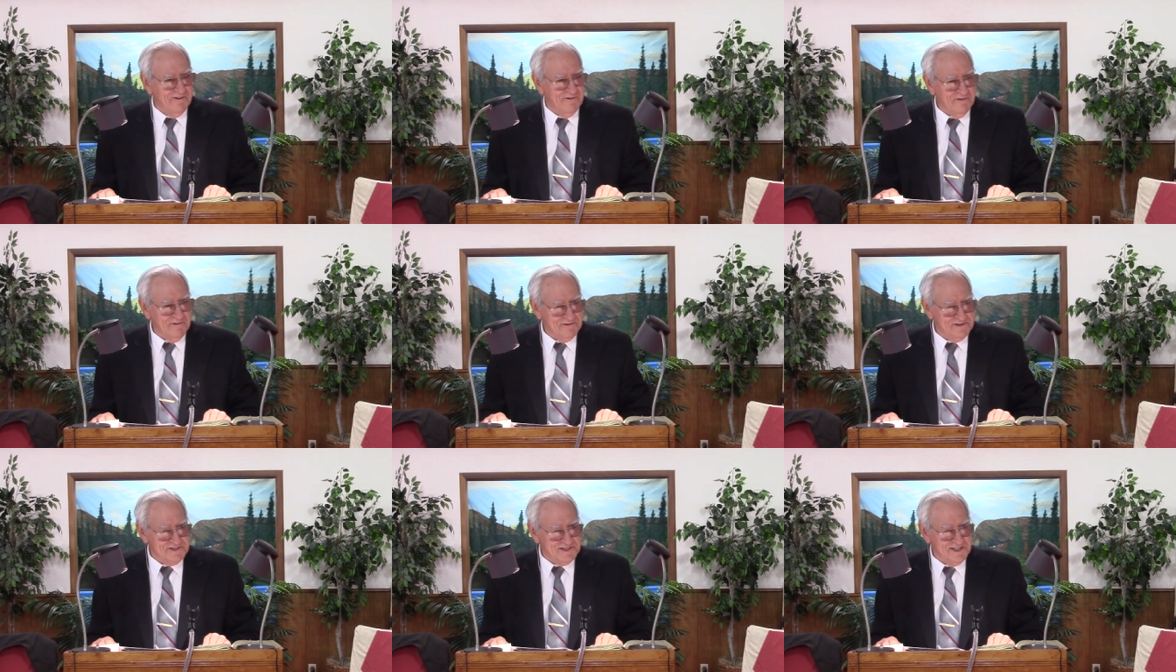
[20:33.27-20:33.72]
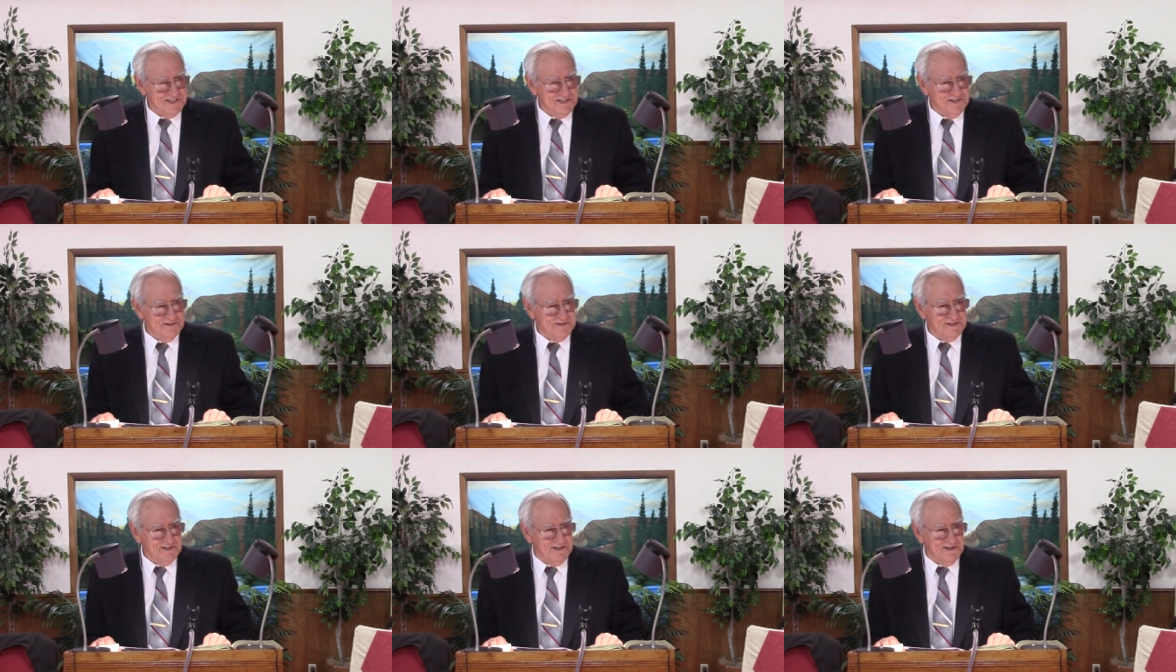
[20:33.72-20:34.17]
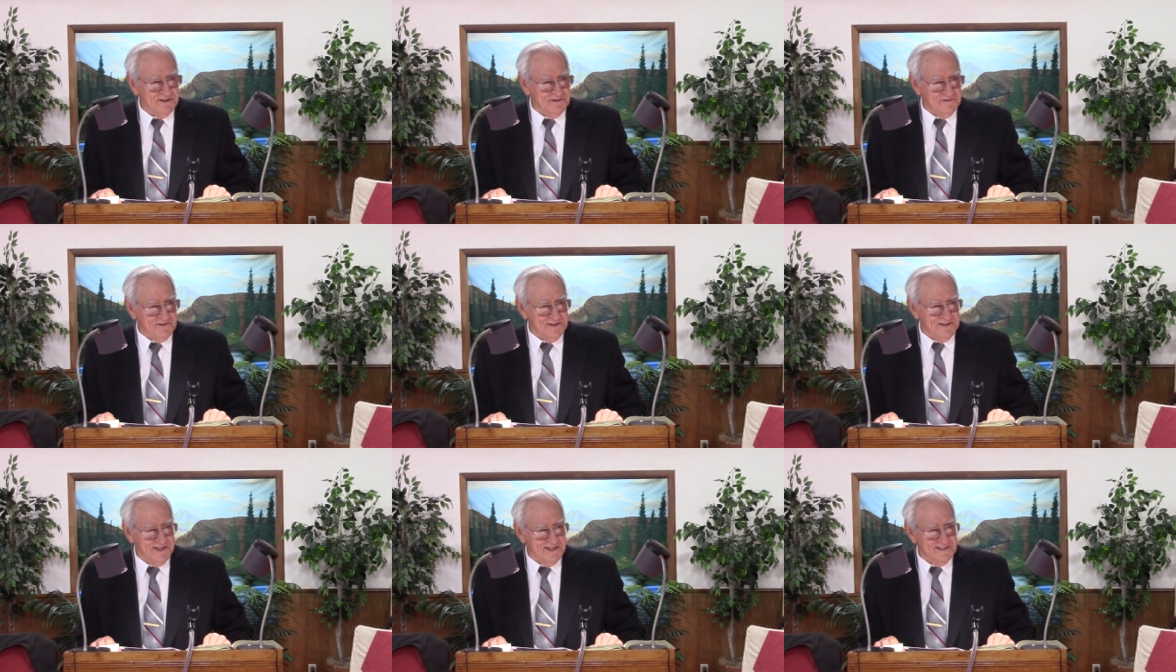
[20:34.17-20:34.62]
what would she do to you
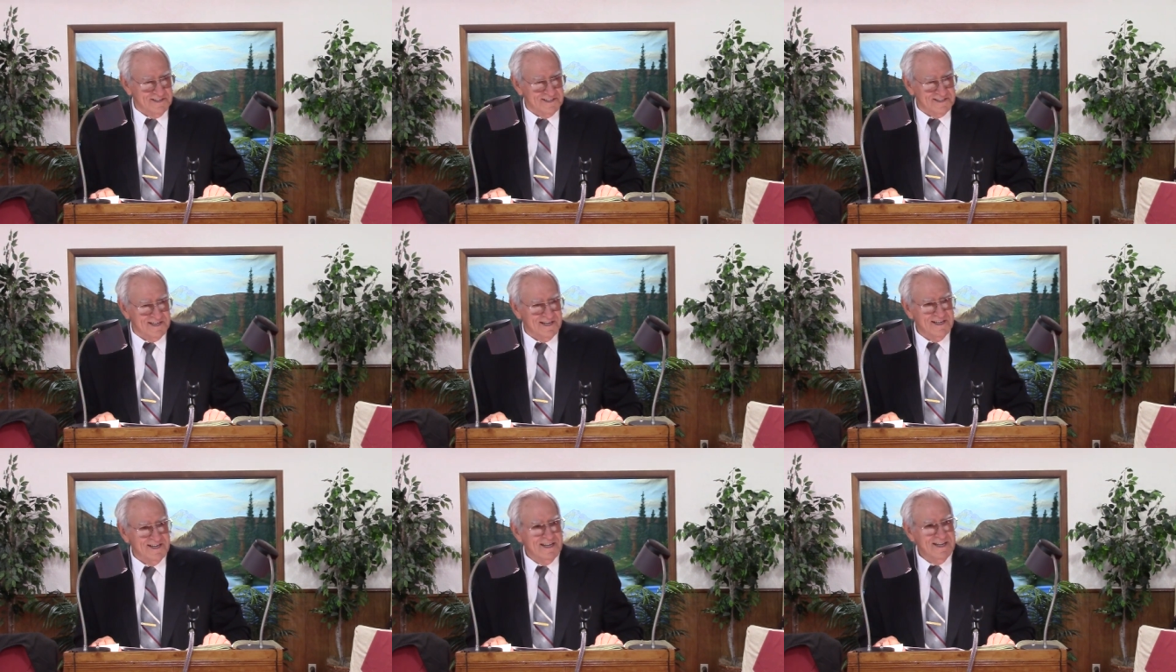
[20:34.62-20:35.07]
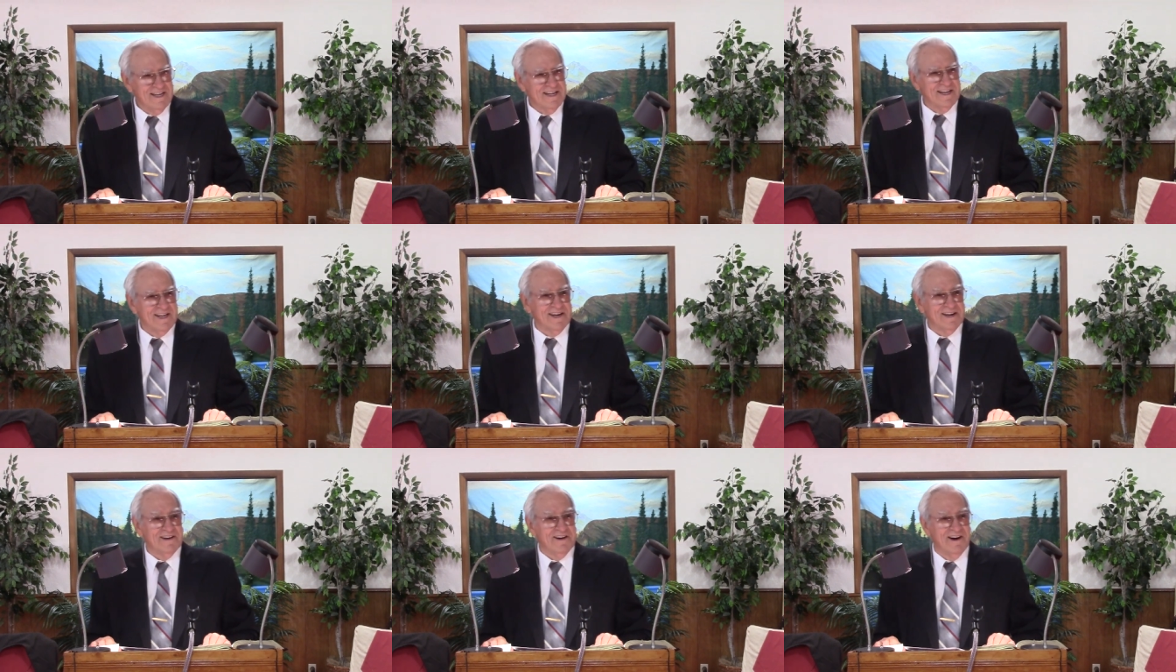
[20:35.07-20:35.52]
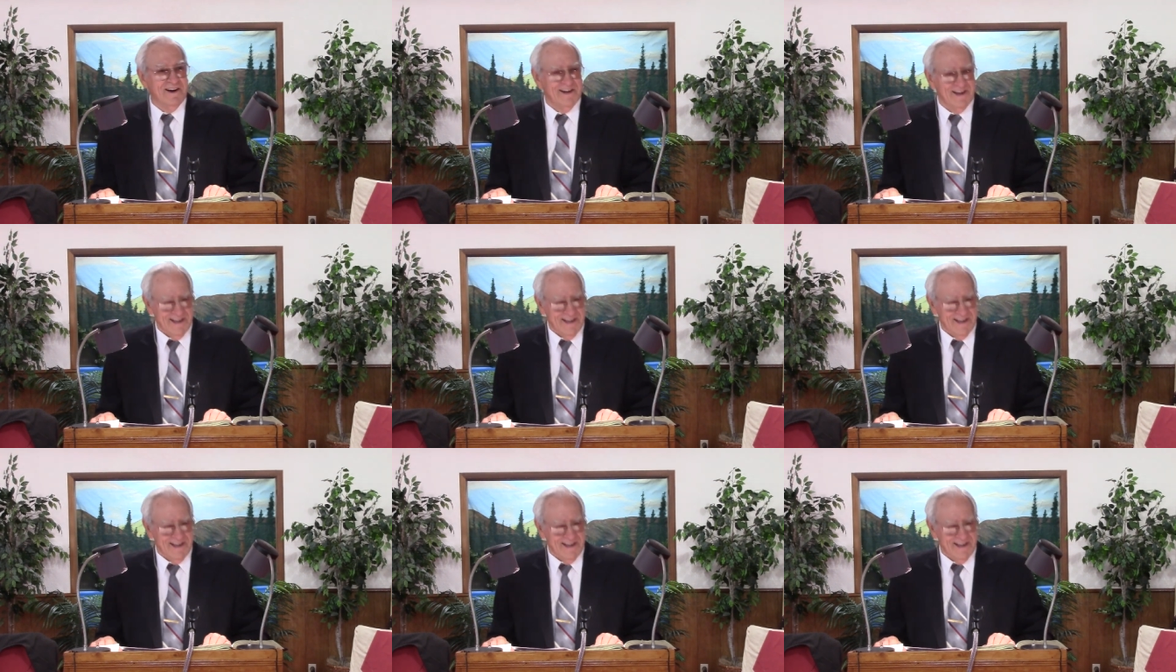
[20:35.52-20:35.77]
if you didn't, you know?